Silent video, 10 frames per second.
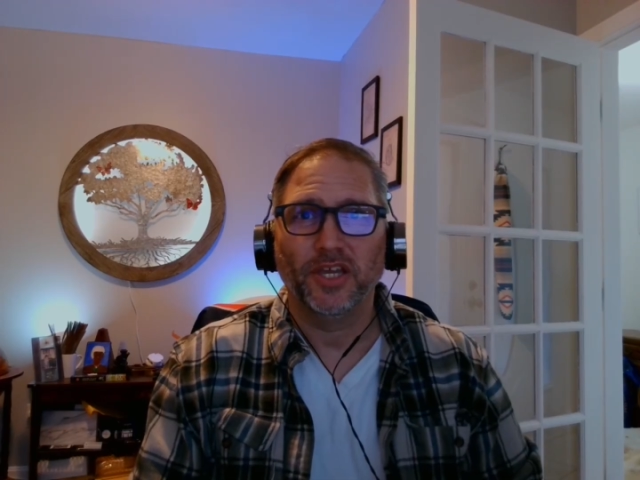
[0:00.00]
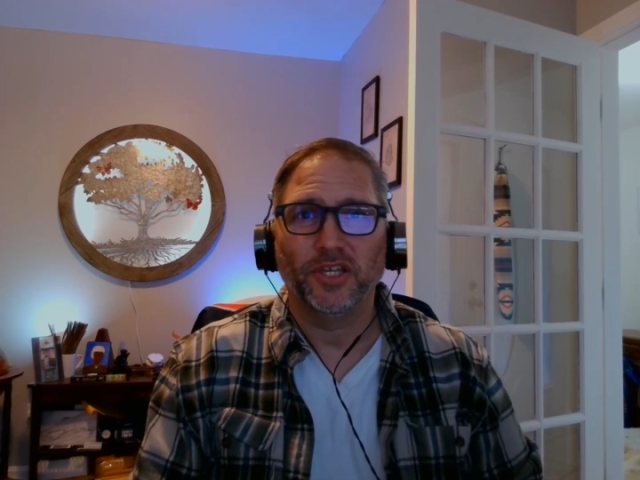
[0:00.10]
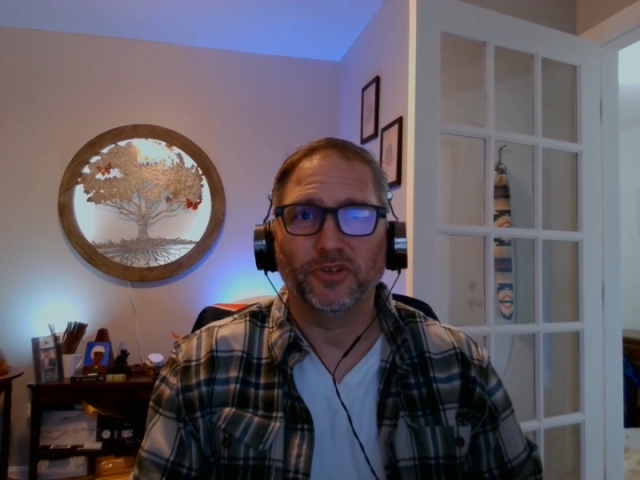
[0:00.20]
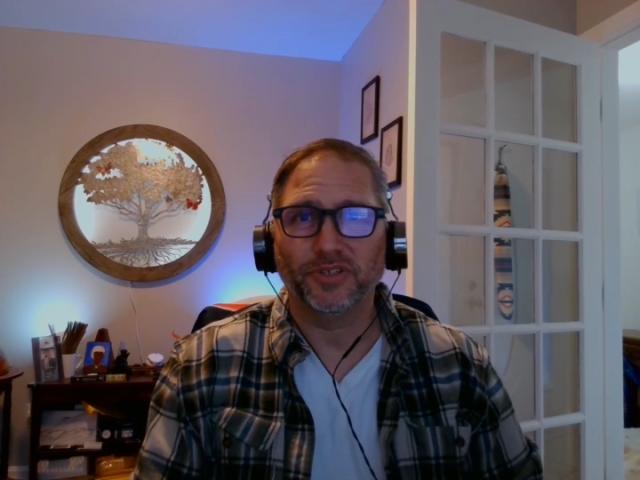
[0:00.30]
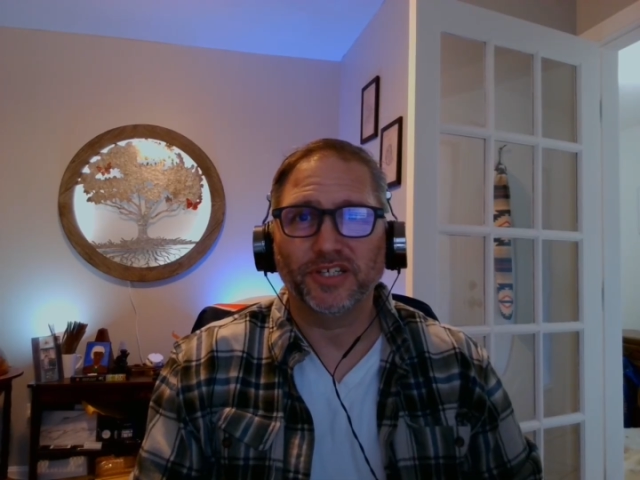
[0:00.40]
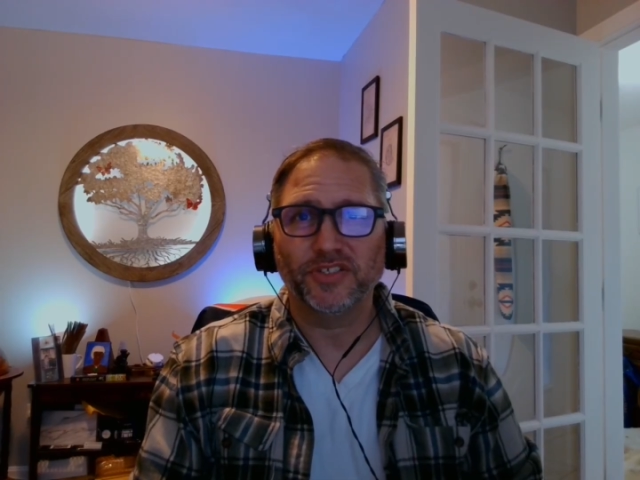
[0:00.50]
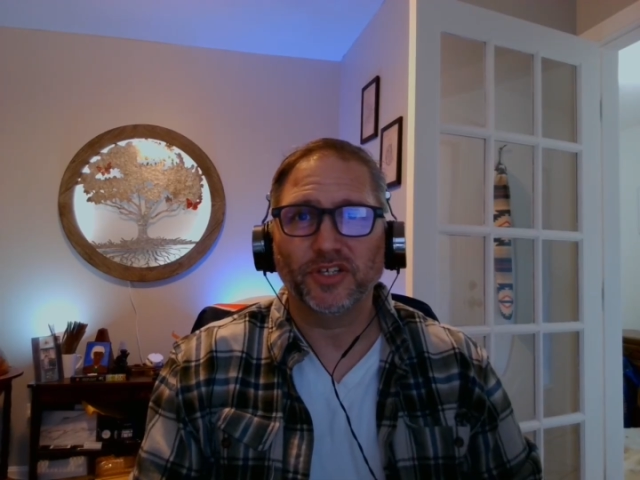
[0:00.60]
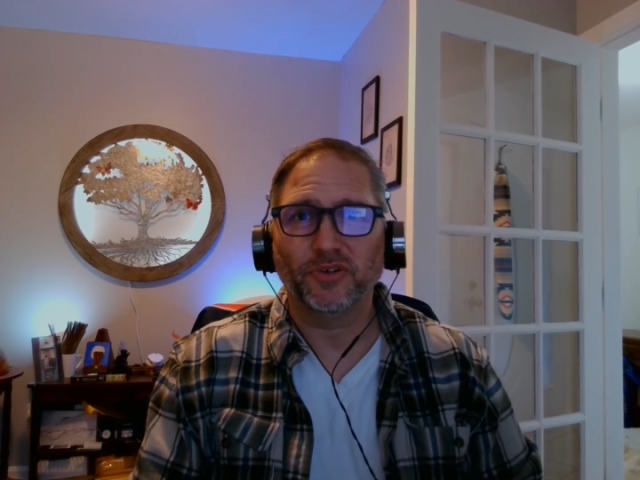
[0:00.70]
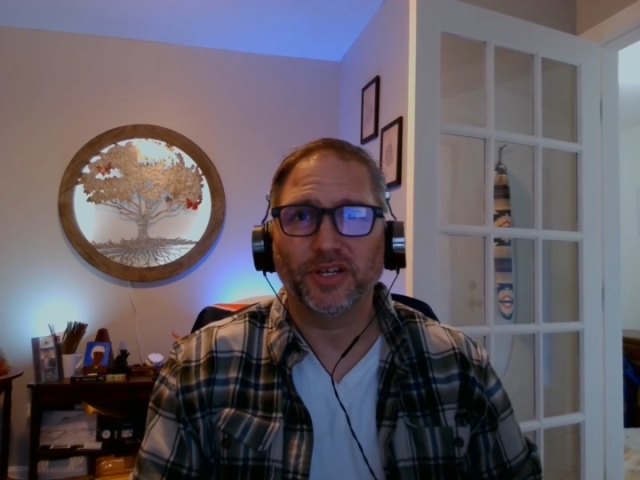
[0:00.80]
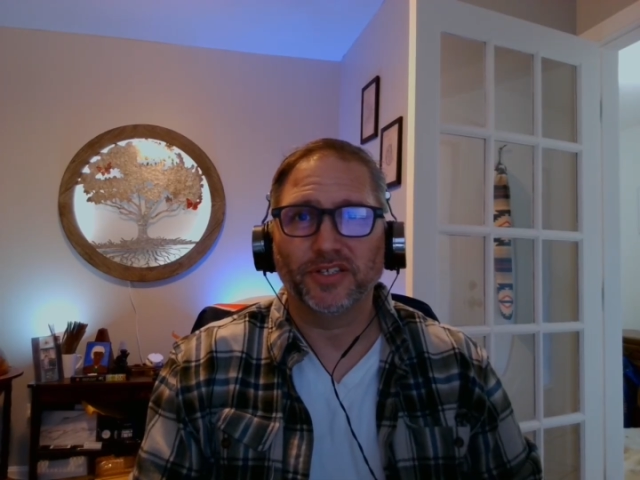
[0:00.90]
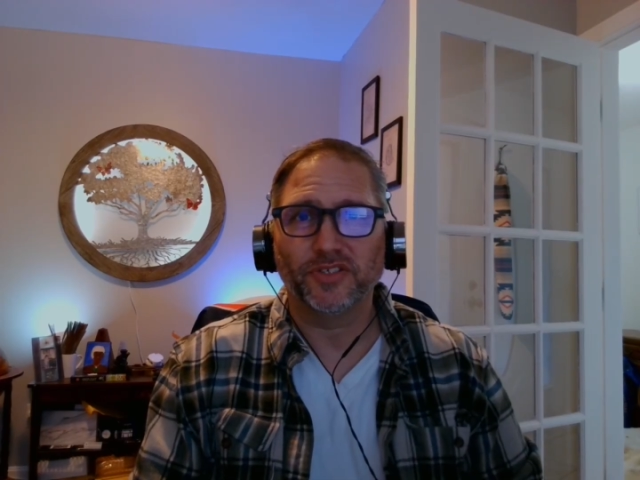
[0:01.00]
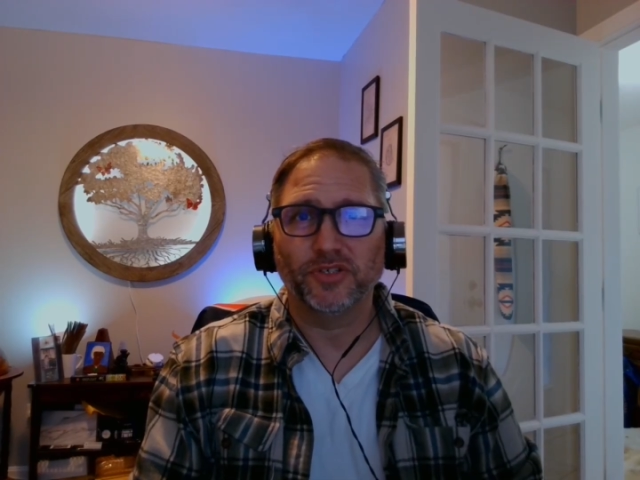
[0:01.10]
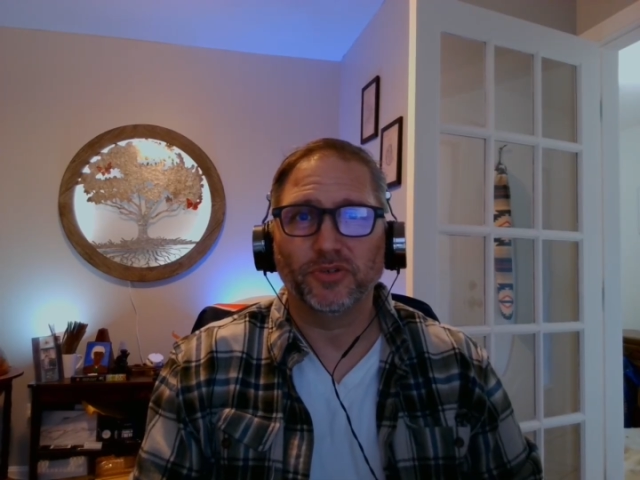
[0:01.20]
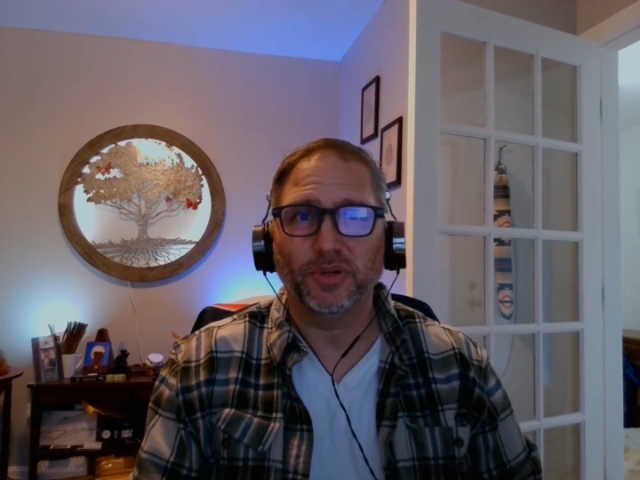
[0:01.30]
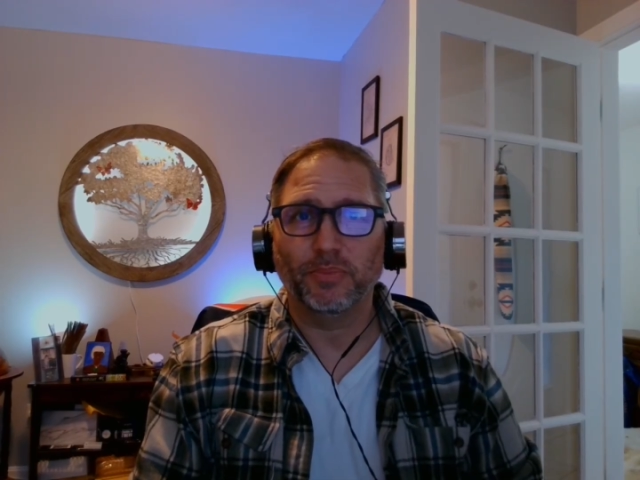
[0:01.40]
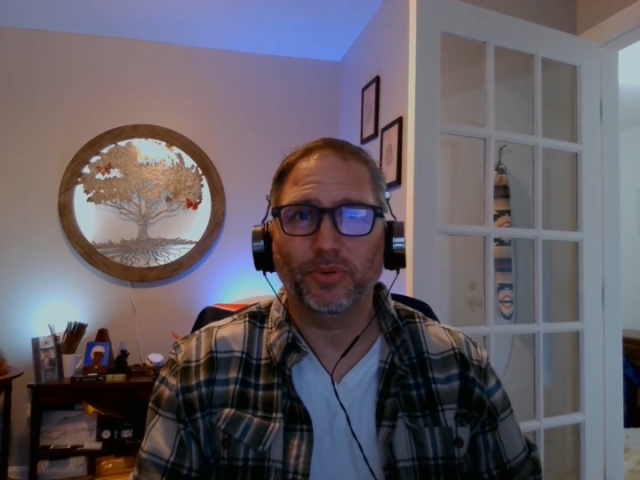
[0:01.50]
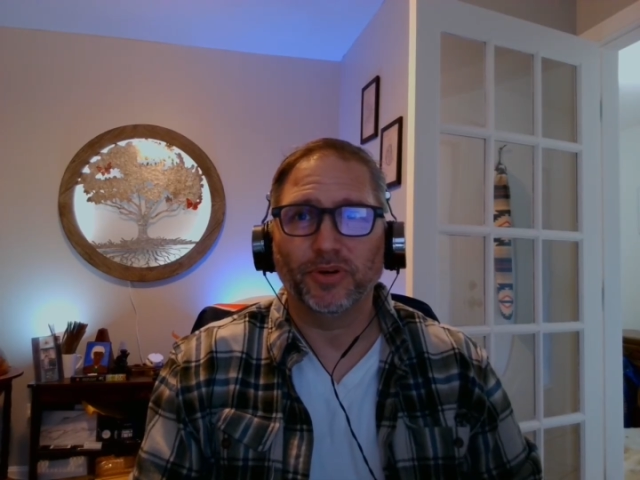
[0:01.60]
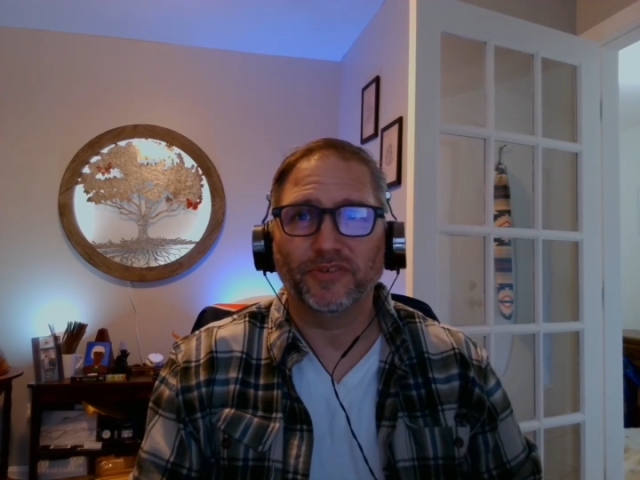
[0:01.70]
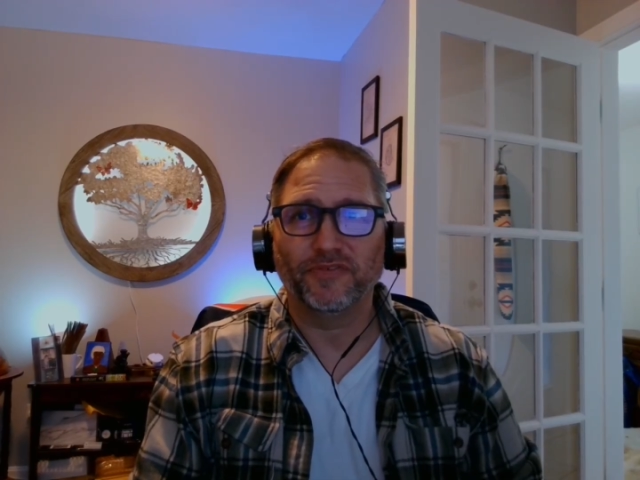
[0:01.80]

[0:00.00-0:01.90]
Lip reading: Your license grants you important